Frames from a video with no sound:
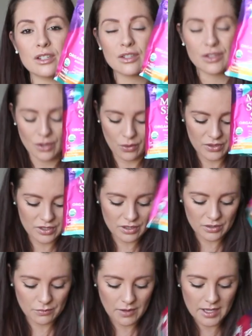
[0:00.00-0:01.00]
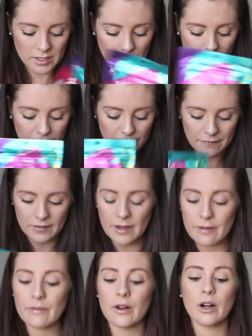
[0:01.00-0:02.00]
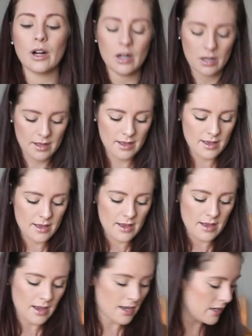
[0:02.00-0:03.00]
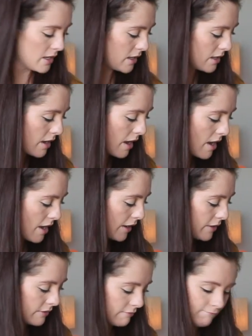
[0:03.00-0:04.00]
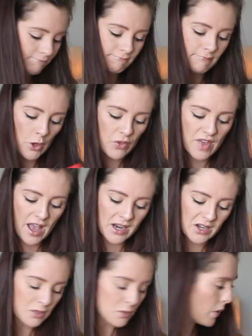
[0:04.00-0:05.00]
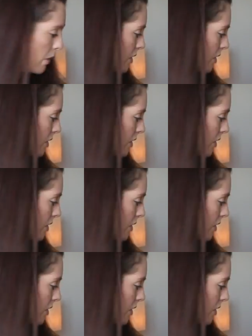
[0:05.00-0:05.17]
So this is raspberry flavor. And yeah, that is what